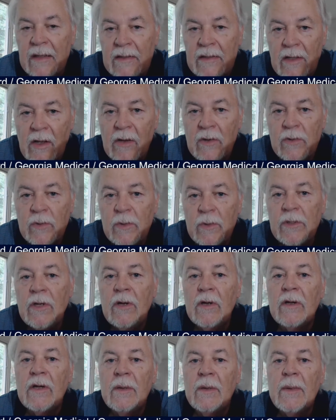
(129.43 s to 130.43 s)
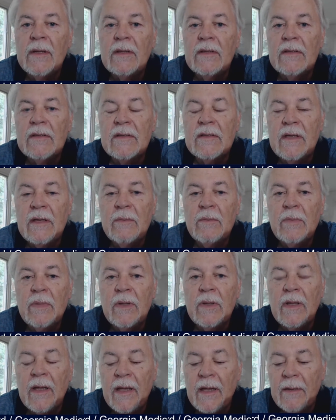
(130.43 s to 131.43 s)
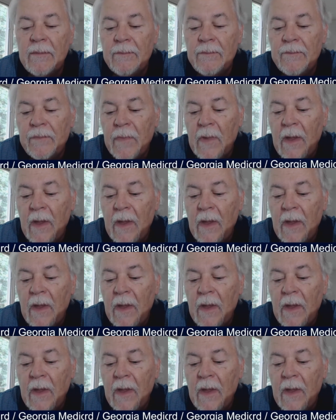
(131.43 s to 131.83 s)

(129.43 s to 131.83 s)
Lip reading: as long as we're talking about the same plan.